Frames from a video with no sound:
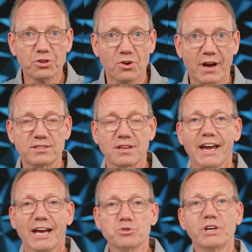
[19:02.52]
with Christ,
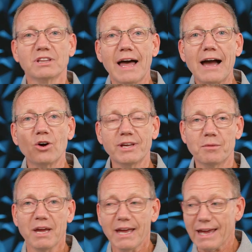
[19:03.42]
as we allow
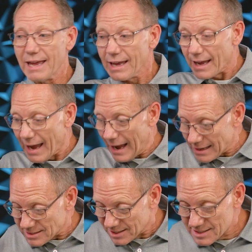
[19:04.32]
him
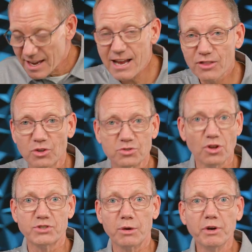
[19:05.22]
to take those
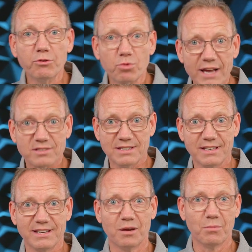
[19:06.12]
loads and we rest
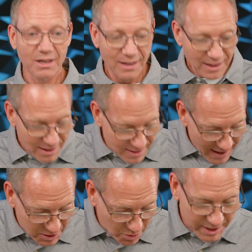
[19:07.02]
in him.
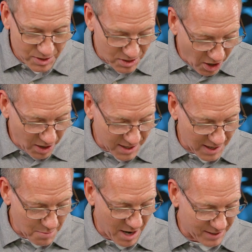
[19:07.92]
That's what he's
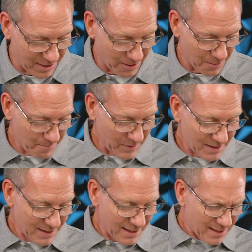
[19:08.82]
talking about here.
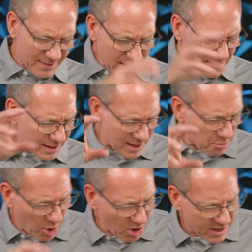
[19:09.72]

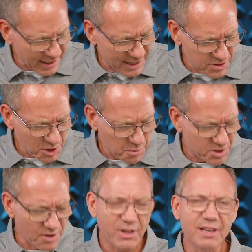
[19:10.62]
Then Paul kind of gives a
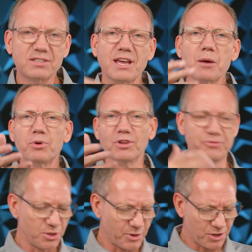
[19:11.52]
specific example
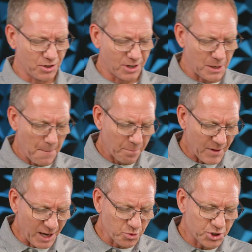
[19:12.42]
of doing good
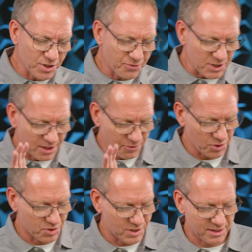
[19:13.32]
as we shift into
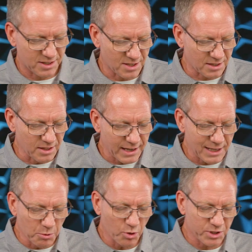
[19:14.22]
verse 6. He says, let
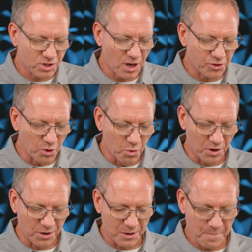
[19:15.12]
him who has taught the
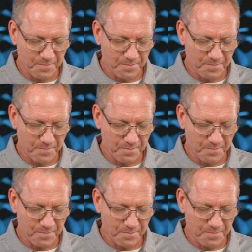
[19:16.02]
word